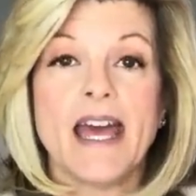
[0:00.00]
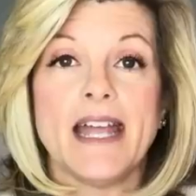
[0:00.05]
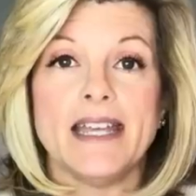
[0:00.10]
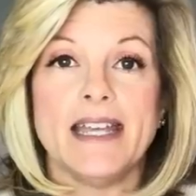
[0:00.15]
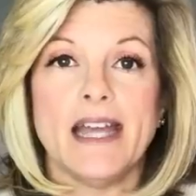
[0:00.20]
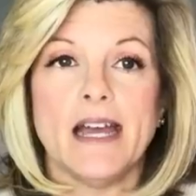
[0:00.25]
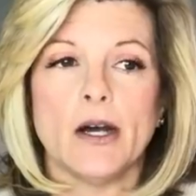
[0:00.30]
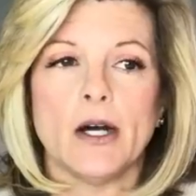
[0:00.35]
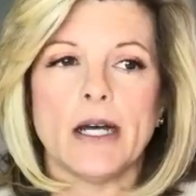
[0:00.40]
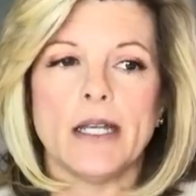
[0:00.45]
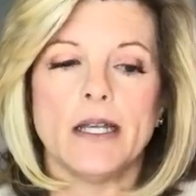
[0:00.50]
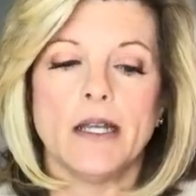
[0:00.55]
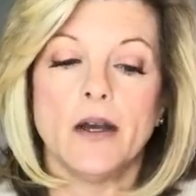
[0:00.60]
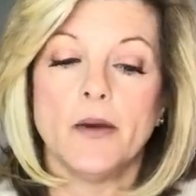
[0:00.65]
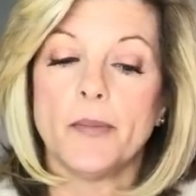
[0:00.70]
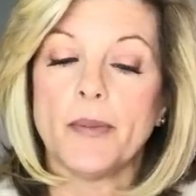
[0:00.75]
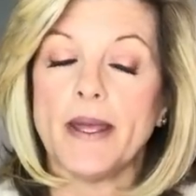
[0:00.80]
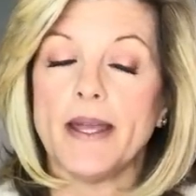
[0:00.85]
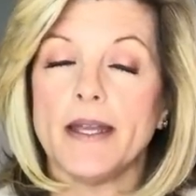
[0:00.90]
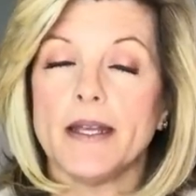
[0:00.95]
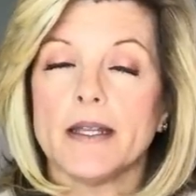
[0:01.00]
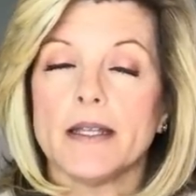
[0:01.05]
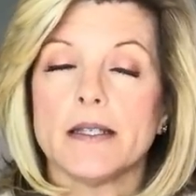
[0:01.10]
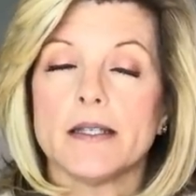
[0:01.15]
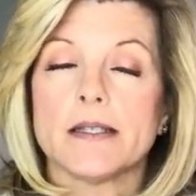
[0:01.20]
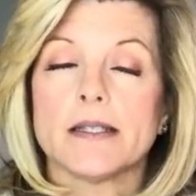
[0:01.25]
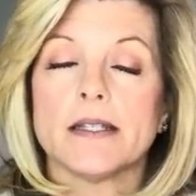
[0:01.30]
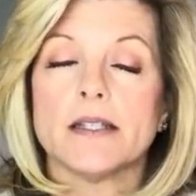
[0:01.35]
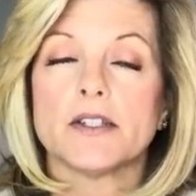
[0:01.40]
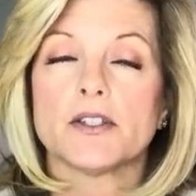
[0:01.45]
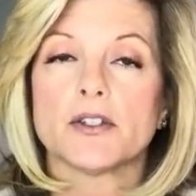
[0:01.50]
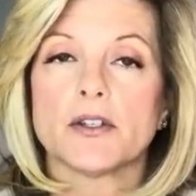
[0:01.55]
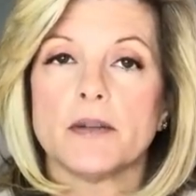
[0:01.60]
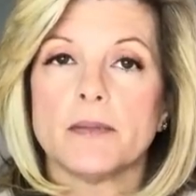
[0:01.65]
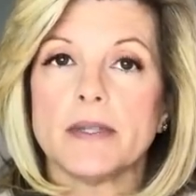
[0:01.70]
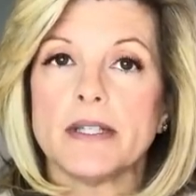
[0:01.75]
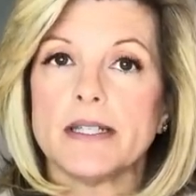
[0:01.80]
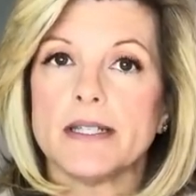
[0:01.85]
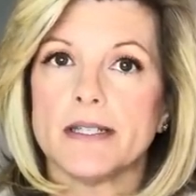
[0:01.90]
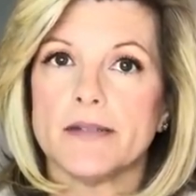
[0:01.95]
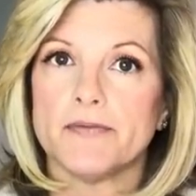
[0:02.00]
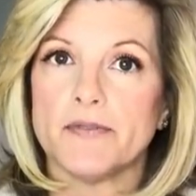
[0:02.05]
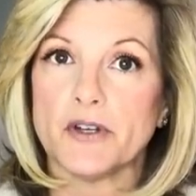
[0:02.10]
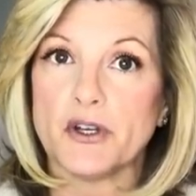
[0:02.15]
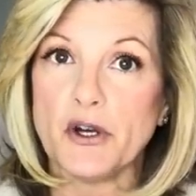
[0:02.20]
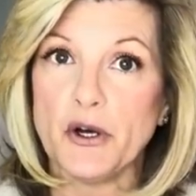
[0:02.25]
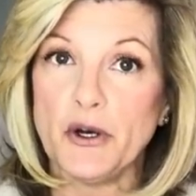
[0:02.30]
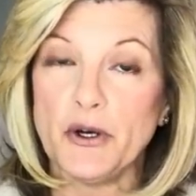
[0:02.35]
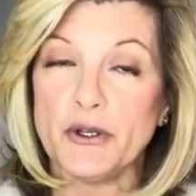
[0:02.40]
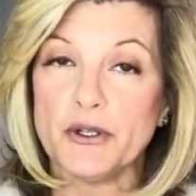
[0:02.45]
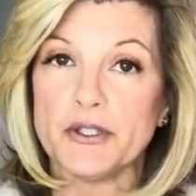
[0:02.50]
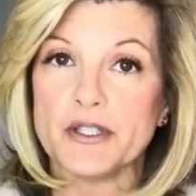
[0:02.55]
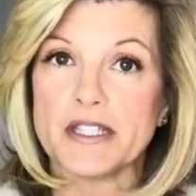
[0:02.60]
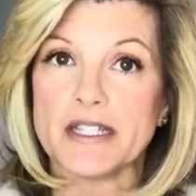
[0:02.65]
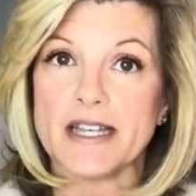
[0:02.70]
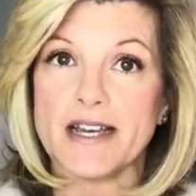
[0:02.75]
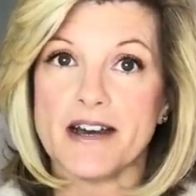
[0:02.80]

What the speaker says: Now, I know paint is extremely difficult.